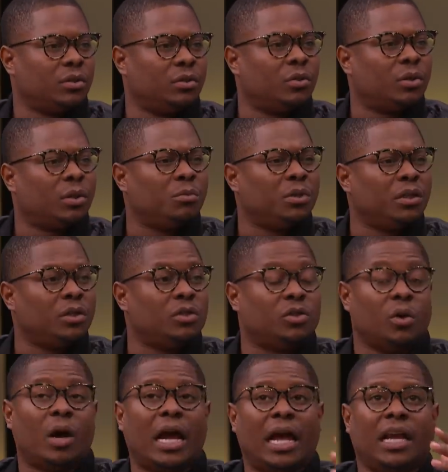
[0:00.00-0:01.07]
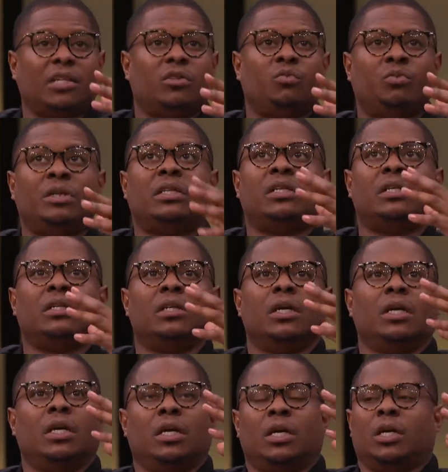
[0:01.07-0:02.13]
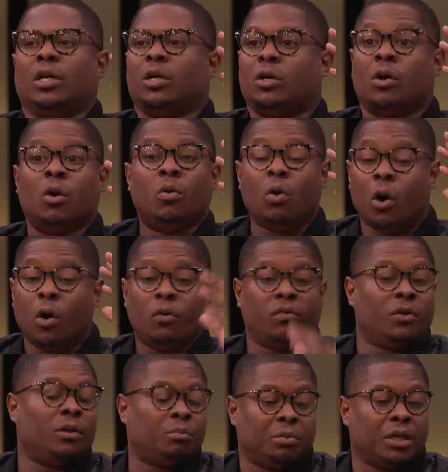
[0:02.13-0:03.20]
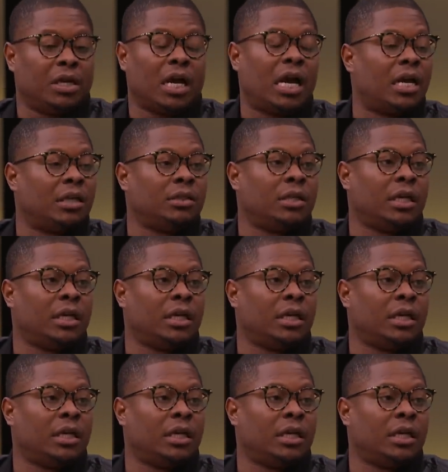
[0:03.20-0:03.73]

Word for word: You know what I mean? So I had to really go over and beyond.